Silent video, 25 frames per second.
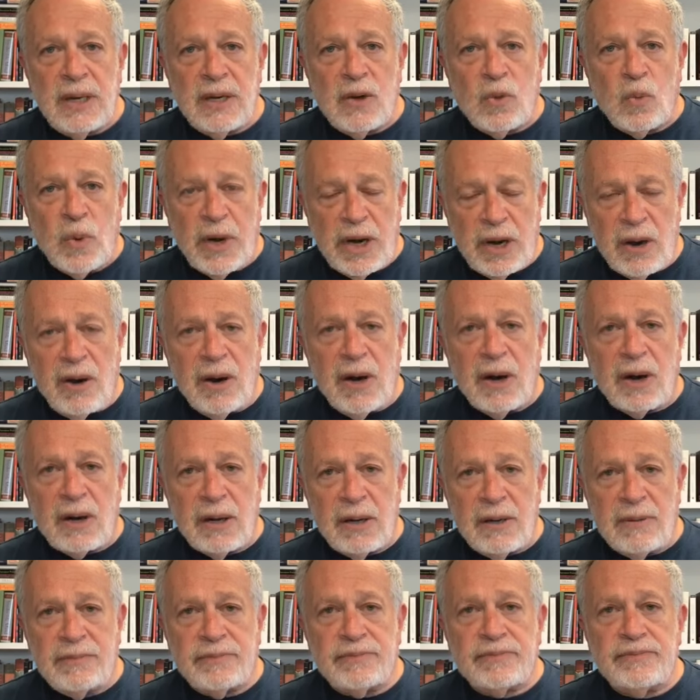We
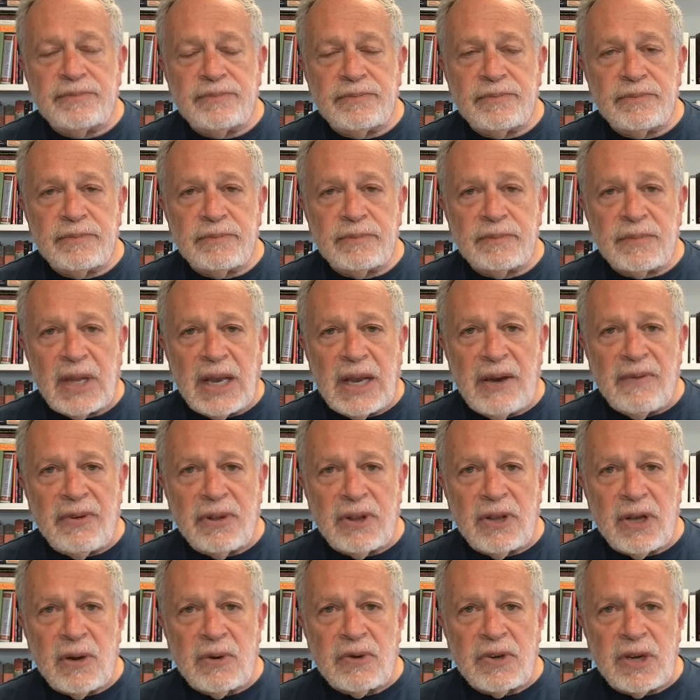are,
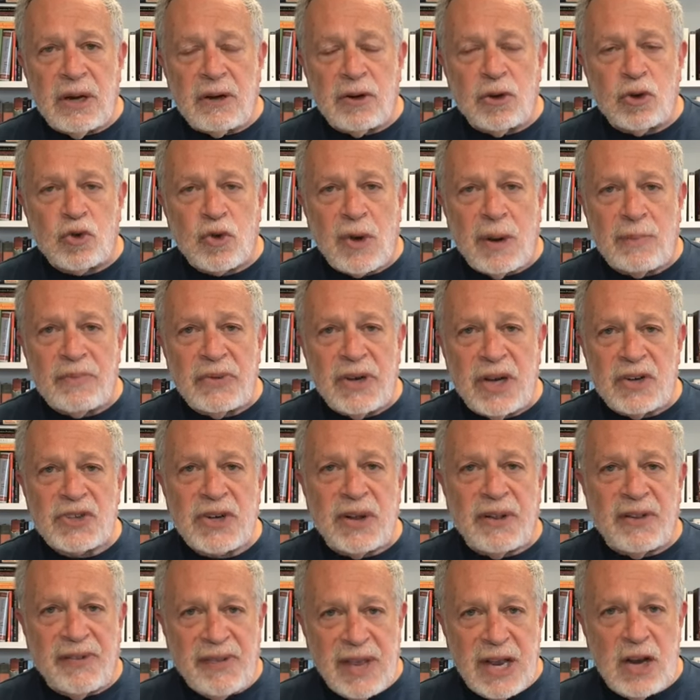even though Donald Trump
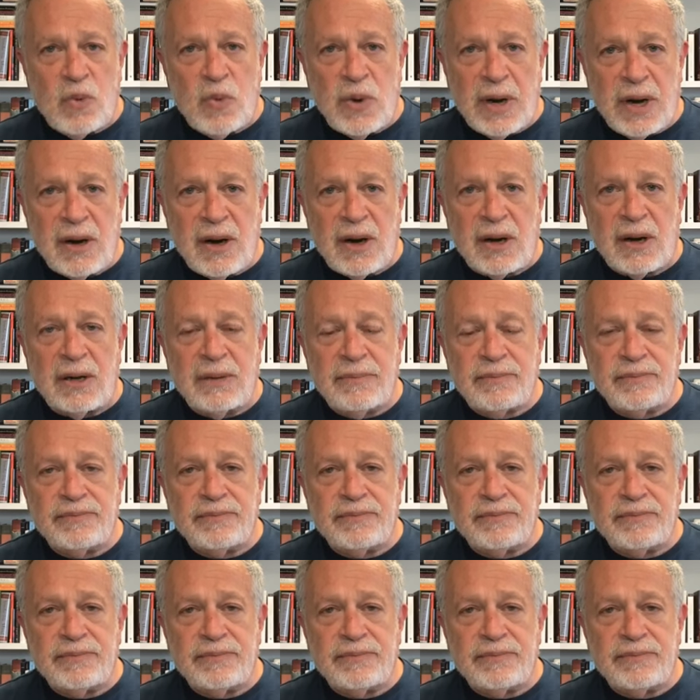doesn't think we are